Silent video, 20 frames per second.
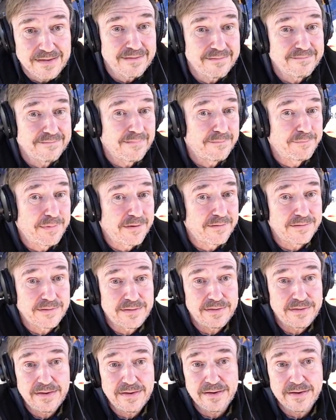
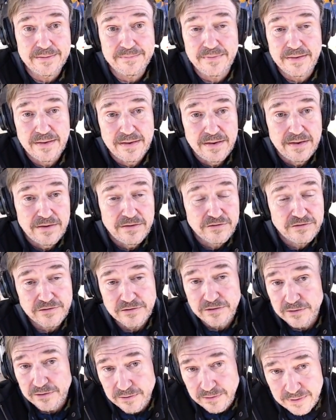apparently not.
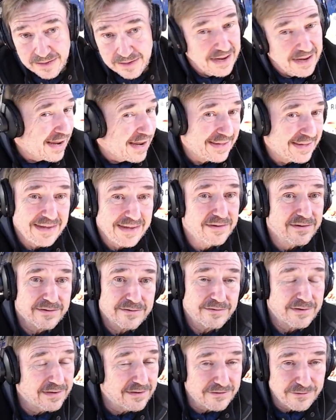So, and the other,
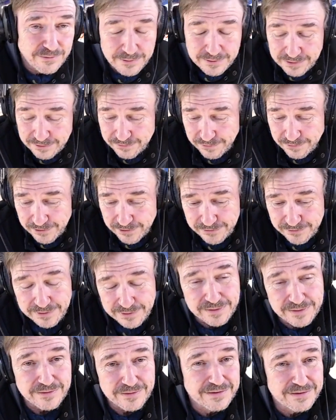it's really
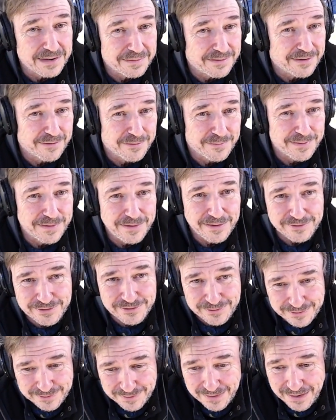frustrating this time of year
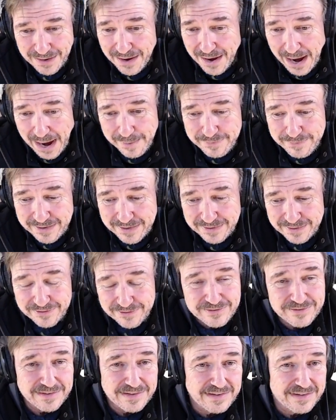because I'm getting
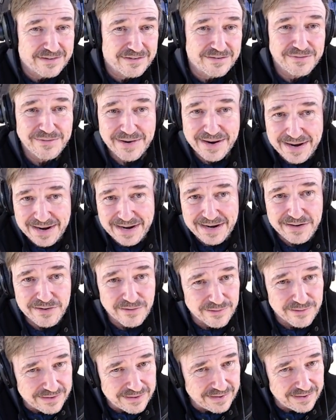6 or 8
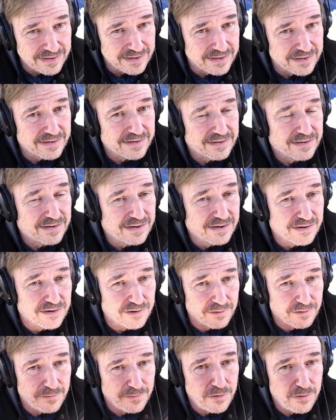or 10, you
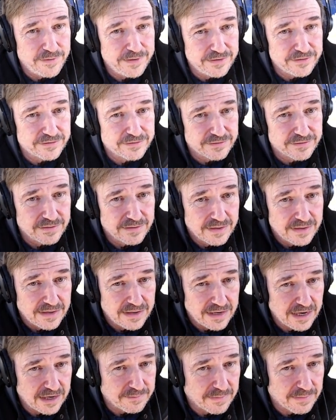know, movies
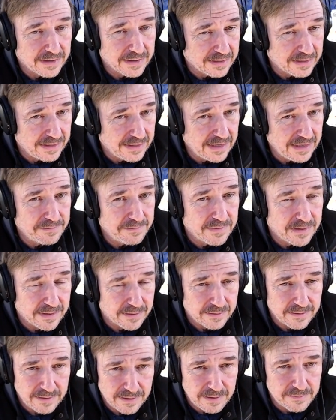in my
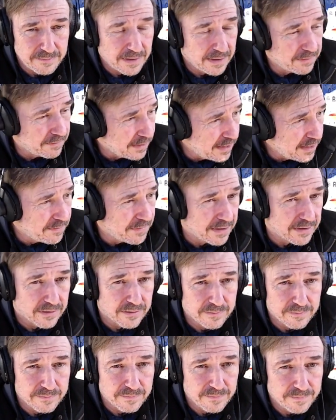
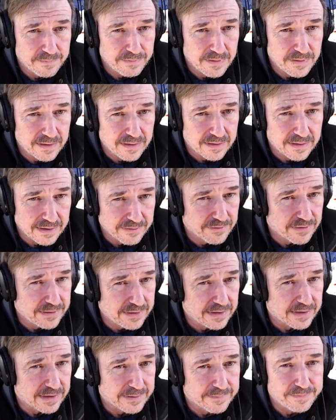email every day.